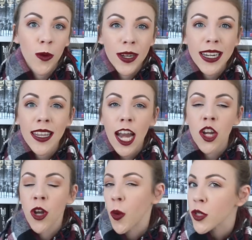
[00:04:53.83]
read that I
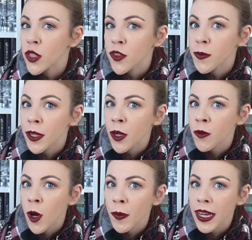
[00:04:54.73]
know is a forbidden
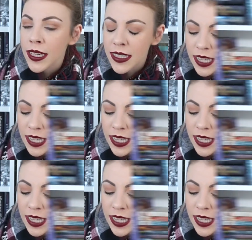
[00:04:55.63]
romance.